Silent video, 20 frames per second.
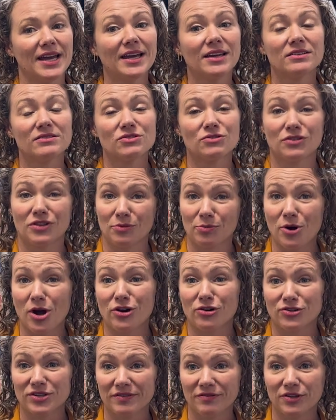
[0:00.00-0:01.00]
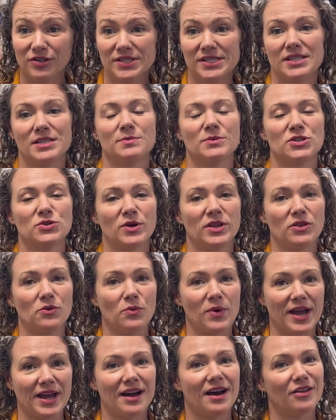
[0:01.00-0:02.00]
and toward the broader differences between the
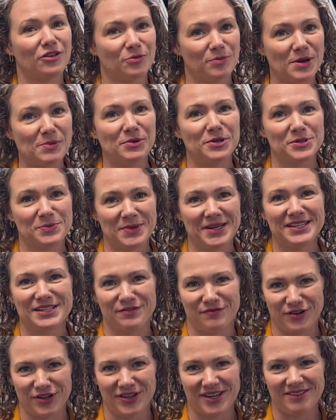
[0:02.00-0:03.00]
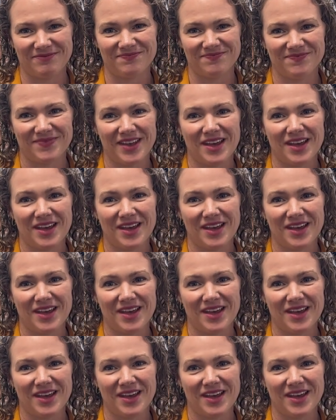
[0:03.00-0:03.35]
way other people speak differently.